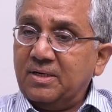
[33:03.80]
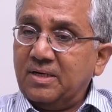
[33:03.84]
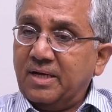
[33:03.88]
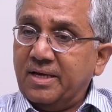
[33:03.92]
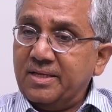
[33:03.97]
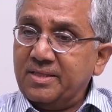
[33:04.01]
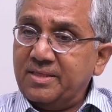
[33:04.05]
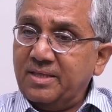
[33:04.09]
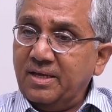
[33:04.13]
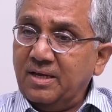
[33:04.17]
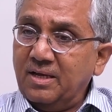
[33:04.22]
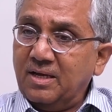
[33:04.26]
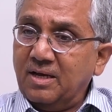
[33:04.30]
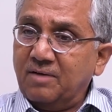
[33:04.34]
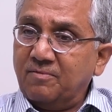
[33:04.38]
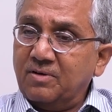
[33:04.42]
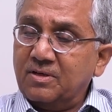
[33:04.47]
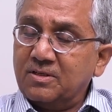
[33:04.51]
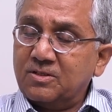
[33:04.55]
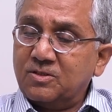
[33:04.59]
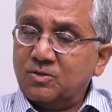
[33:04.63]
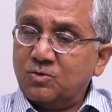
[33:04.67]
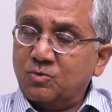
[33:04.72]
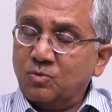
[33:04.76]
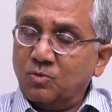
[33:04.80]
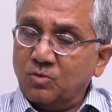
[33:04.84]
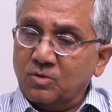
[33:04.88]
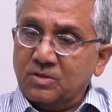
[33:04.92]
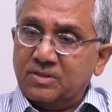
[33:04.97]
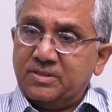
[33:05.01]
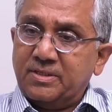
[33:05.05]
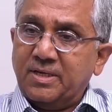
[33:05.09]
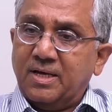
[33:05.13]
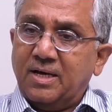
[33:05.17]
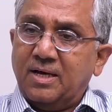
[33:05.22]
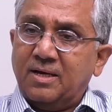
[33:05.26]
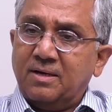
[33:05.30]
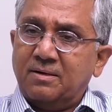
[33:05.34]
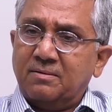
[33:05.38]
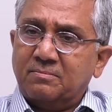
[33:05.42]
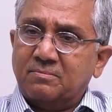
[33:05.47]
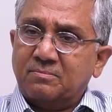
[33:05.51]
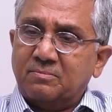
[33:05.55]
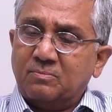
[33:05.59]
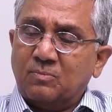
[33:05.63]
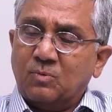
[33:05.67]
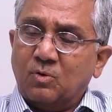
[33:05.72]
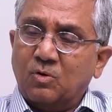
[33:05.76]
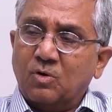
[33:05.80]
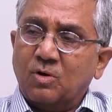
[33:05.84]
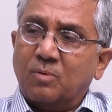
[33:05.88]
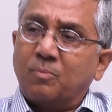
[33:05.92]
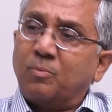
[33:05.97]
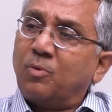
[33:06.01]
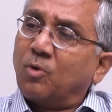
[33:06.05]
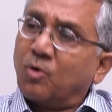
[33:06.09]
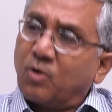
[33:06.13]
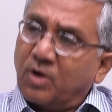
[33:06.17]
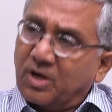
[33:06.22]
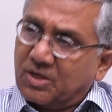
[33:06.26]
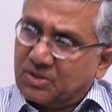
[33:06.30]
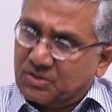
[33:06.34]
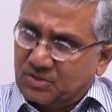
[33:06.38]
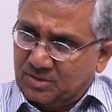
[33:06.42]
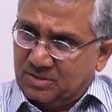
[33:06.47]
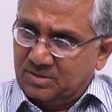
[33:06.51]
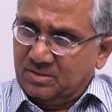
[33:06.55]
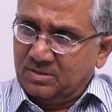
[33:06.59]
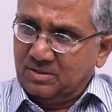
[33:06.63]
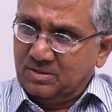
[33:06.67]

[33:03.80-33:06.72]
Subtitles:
I think our schools are more bookish.